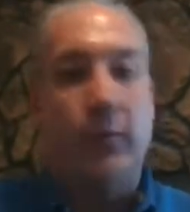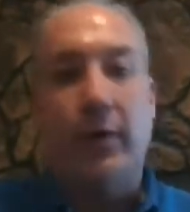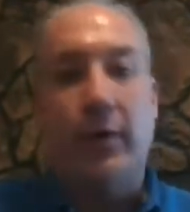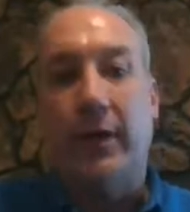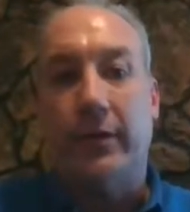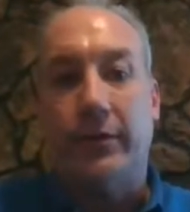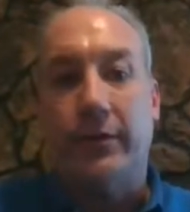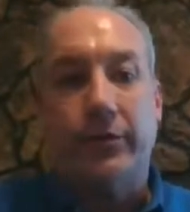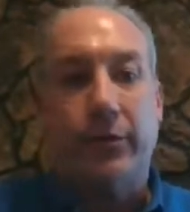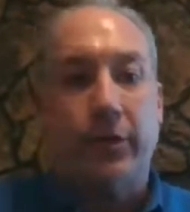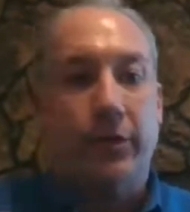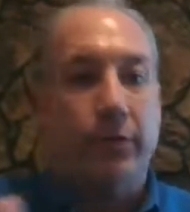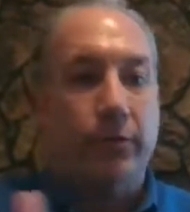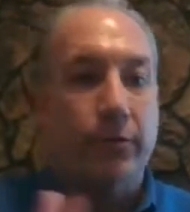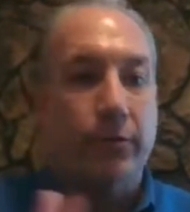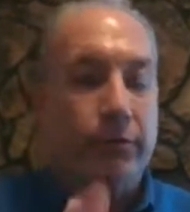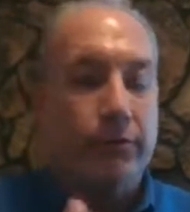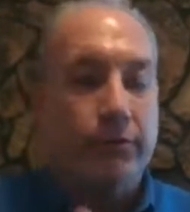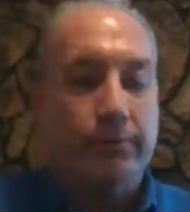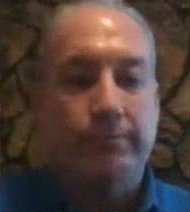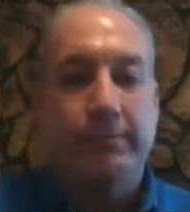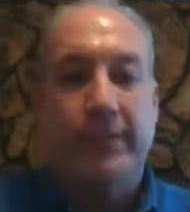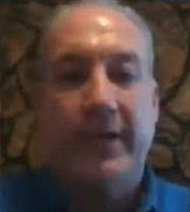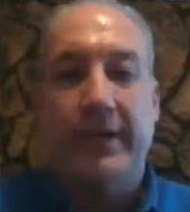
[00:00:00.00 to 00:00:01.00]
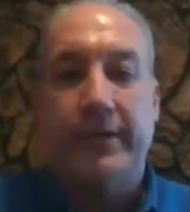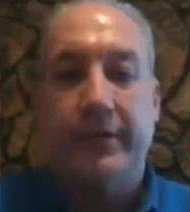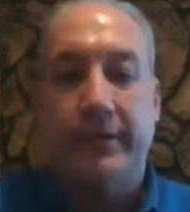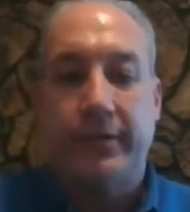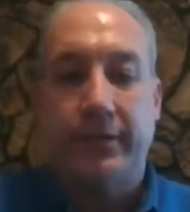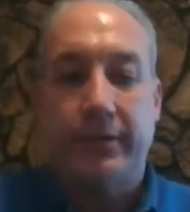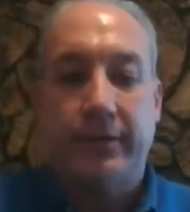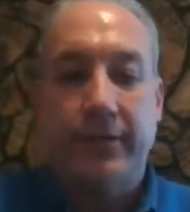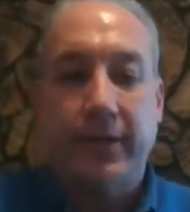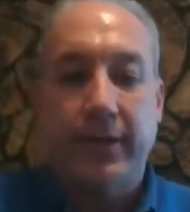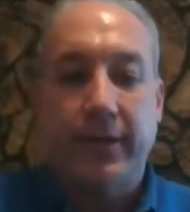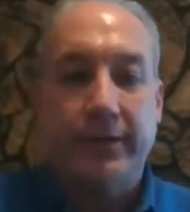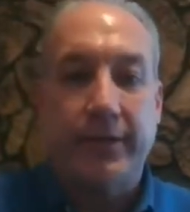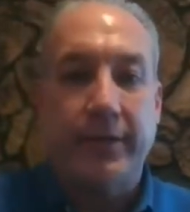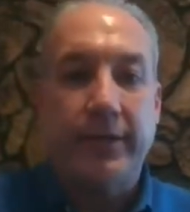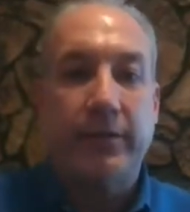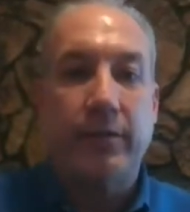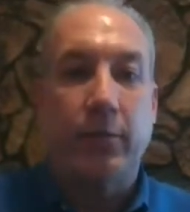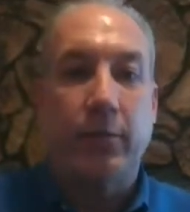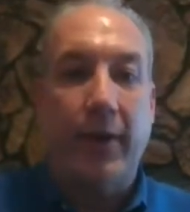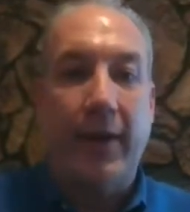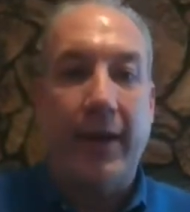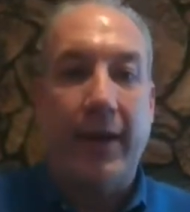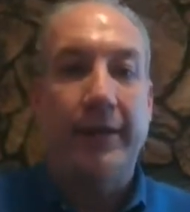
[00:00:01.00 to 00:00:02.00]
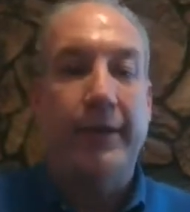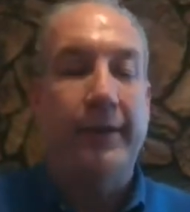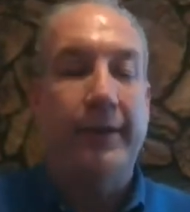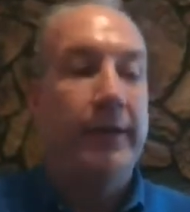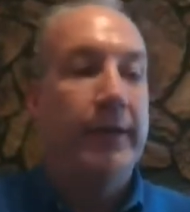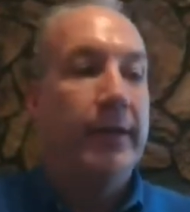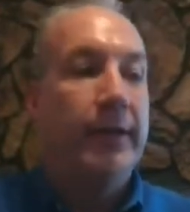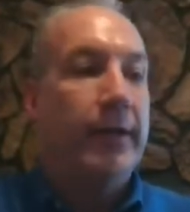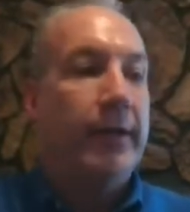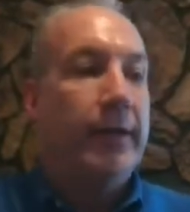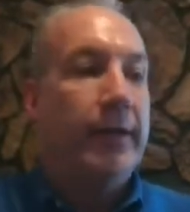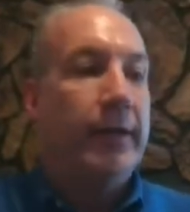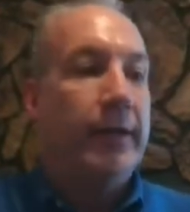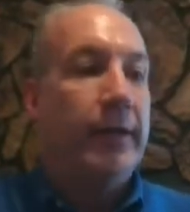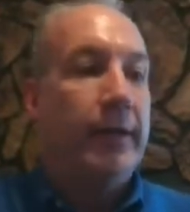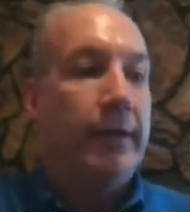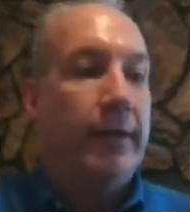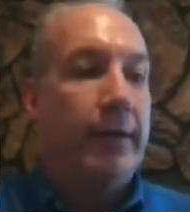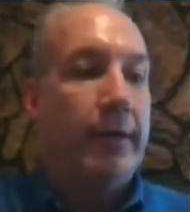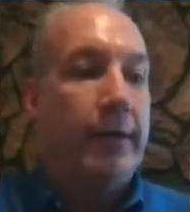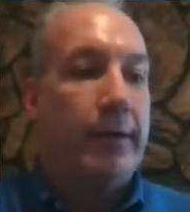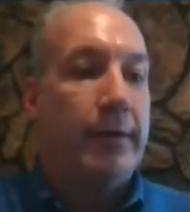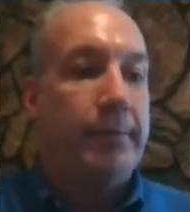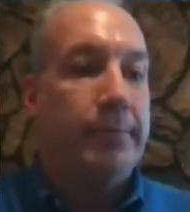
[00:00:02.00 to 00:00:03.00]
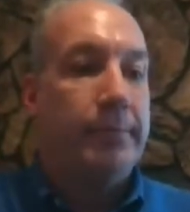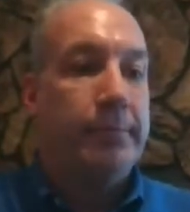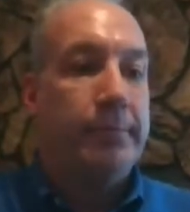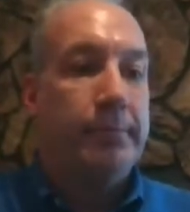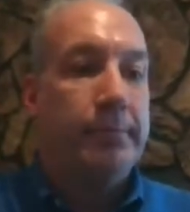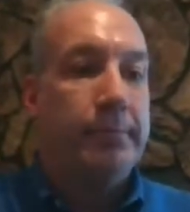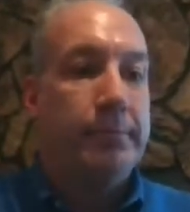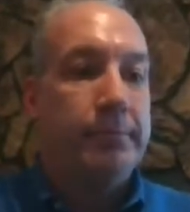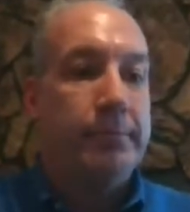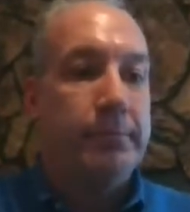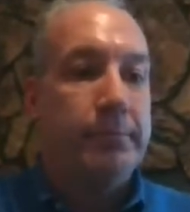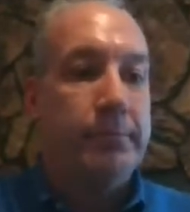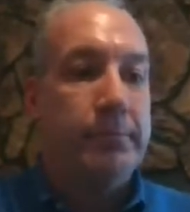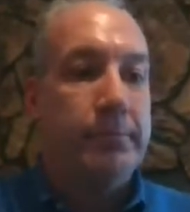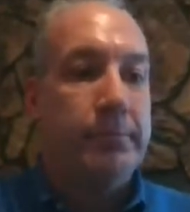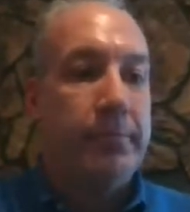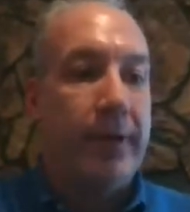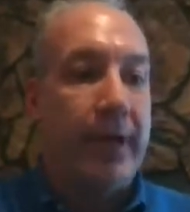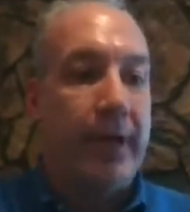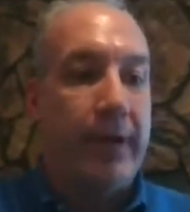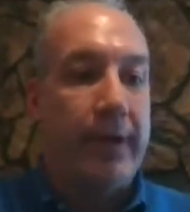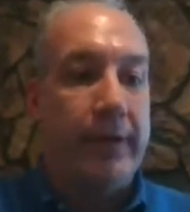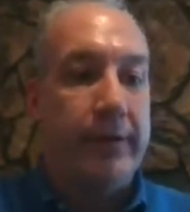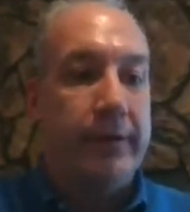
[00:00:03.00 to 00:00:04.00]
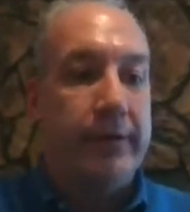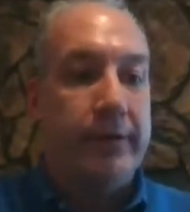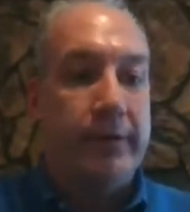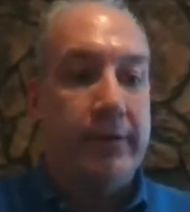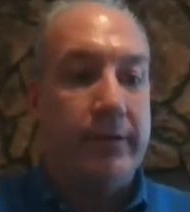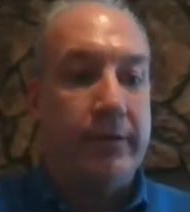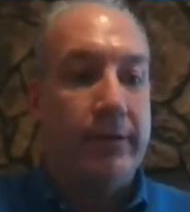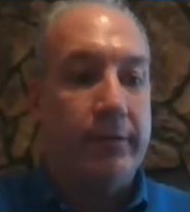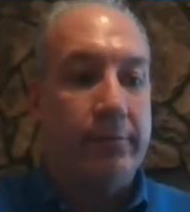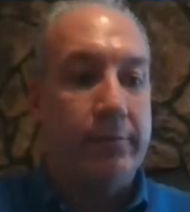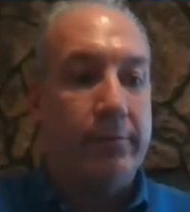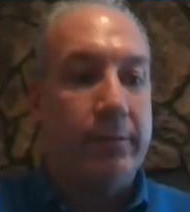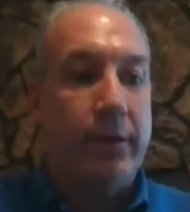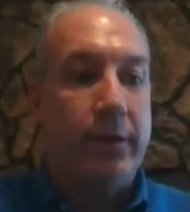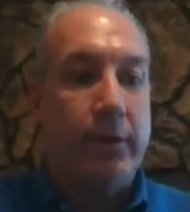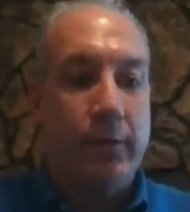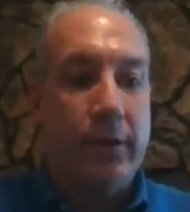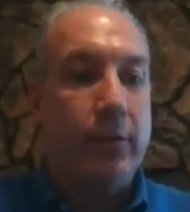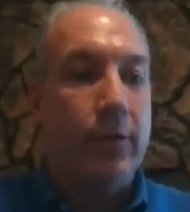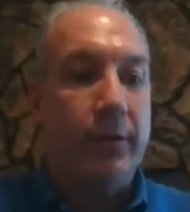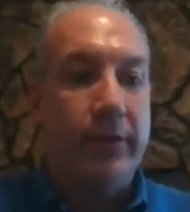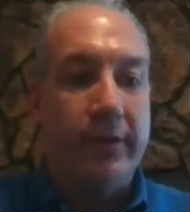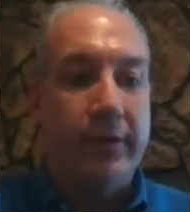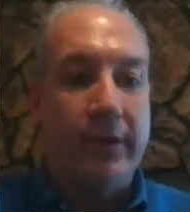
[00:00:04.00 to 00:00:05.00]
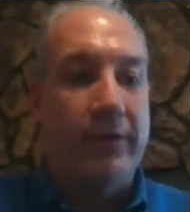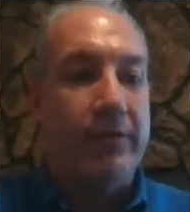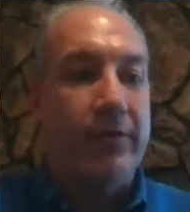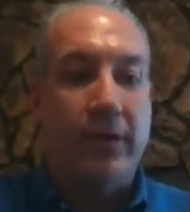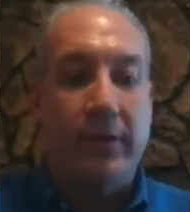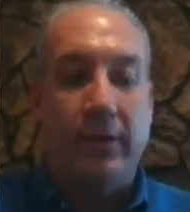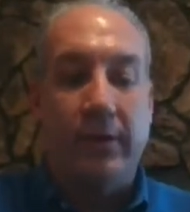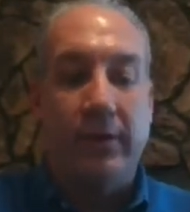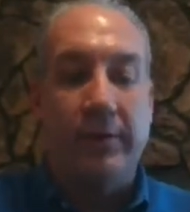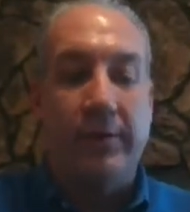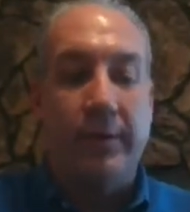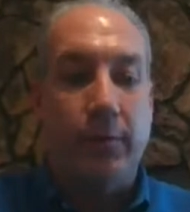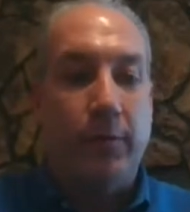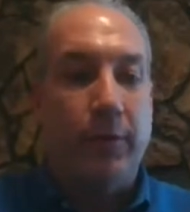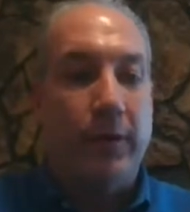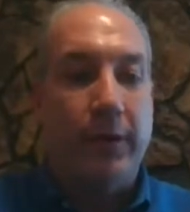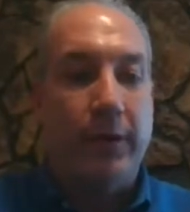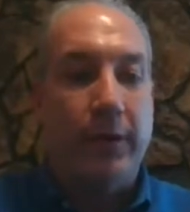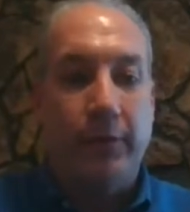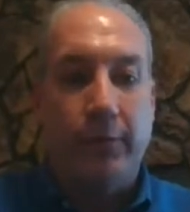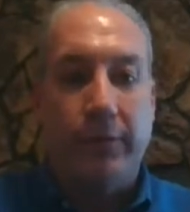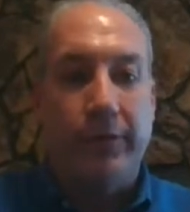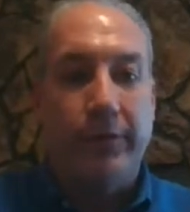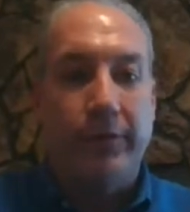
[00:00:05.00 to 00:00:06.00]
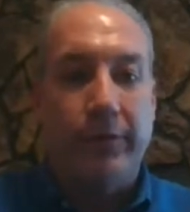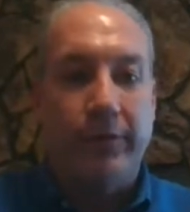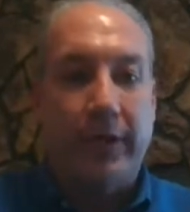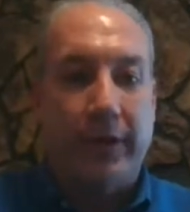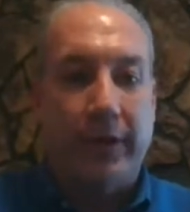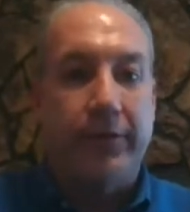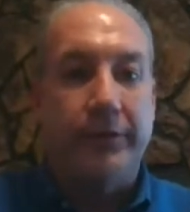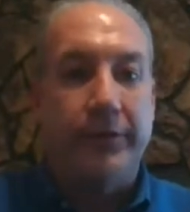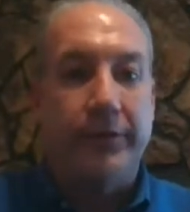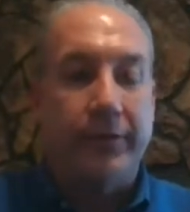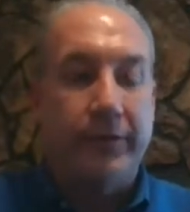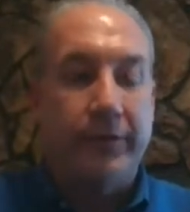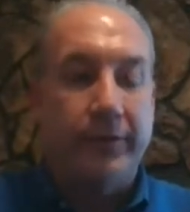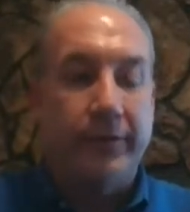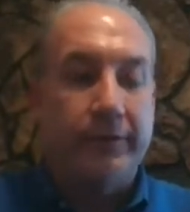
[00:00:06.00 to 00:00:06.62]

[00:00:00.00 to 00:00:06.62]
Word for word: well. So it's it's either way, um, but it but we will definitely be working with Utelogy.